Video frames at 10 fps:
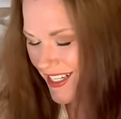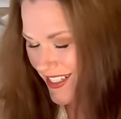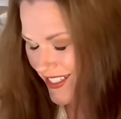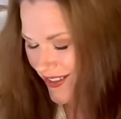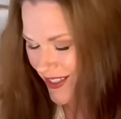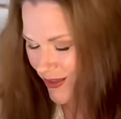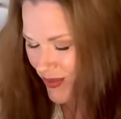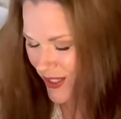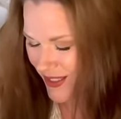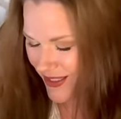So I
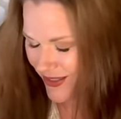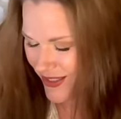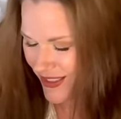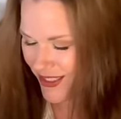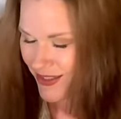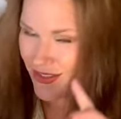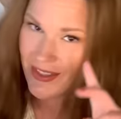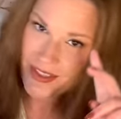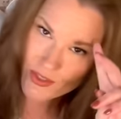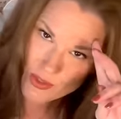completely understand this.
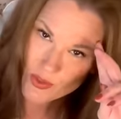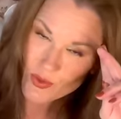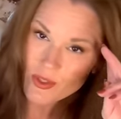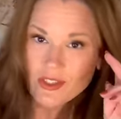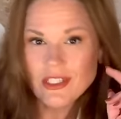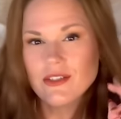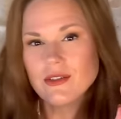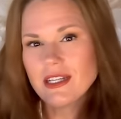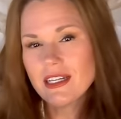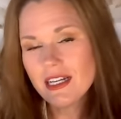You're Two of Swords, and you're
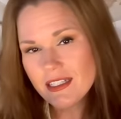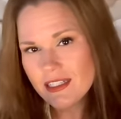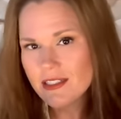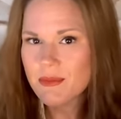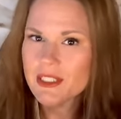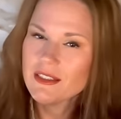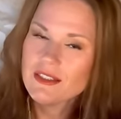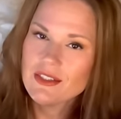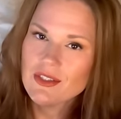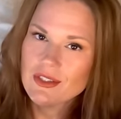like, I need to make a
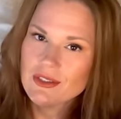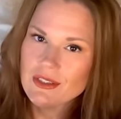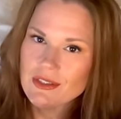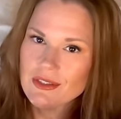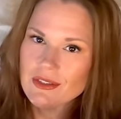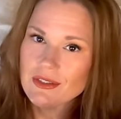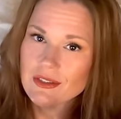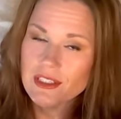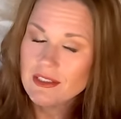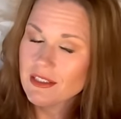decision on this.
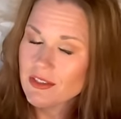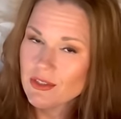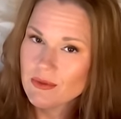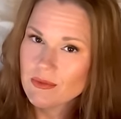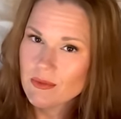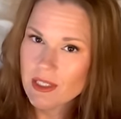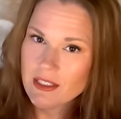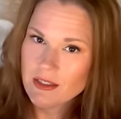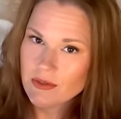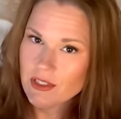That's you right
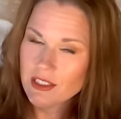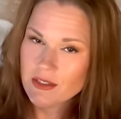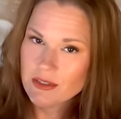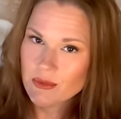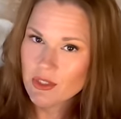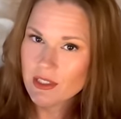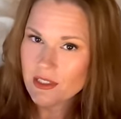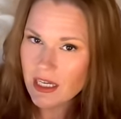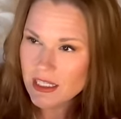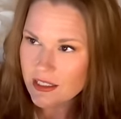now, the Cancer I'm looking at.
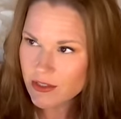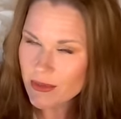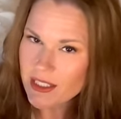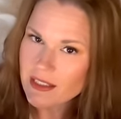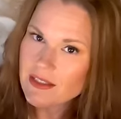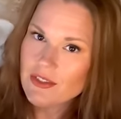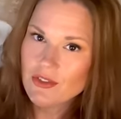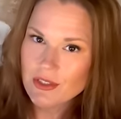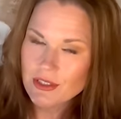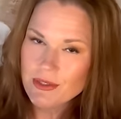I need to make a
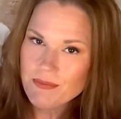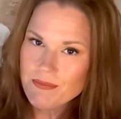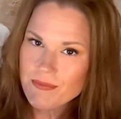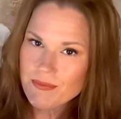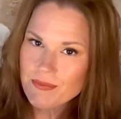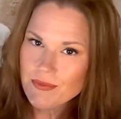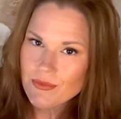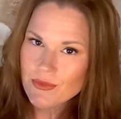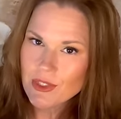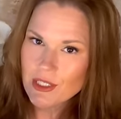decision on this.
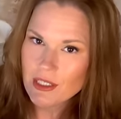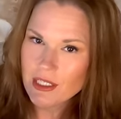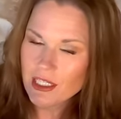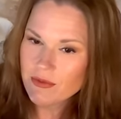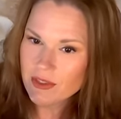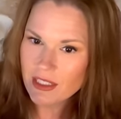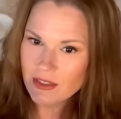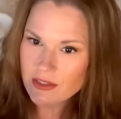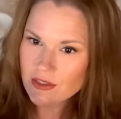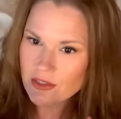You're like, I've
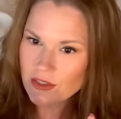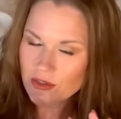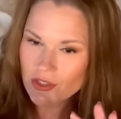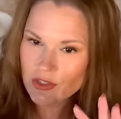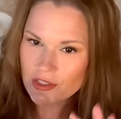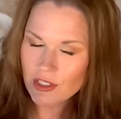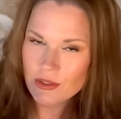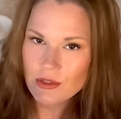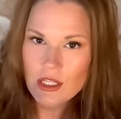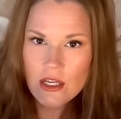allowed this to
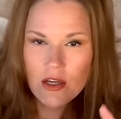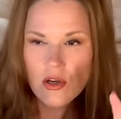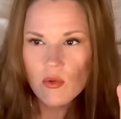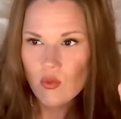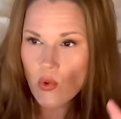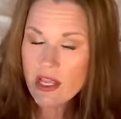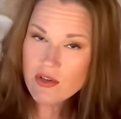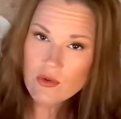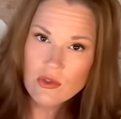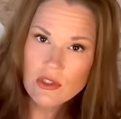settle way
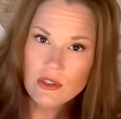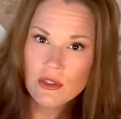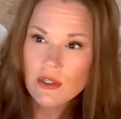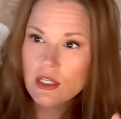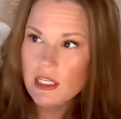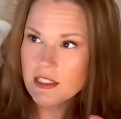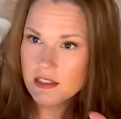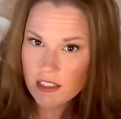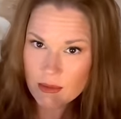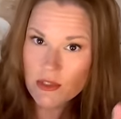too long. It's
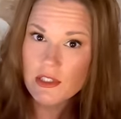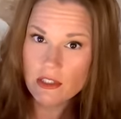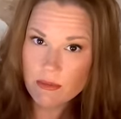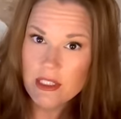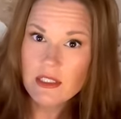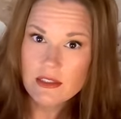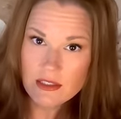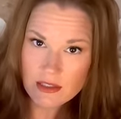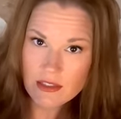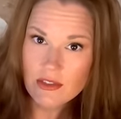time to start making
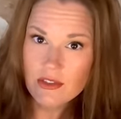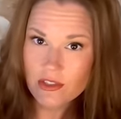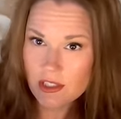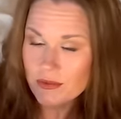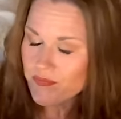decisions, y'all.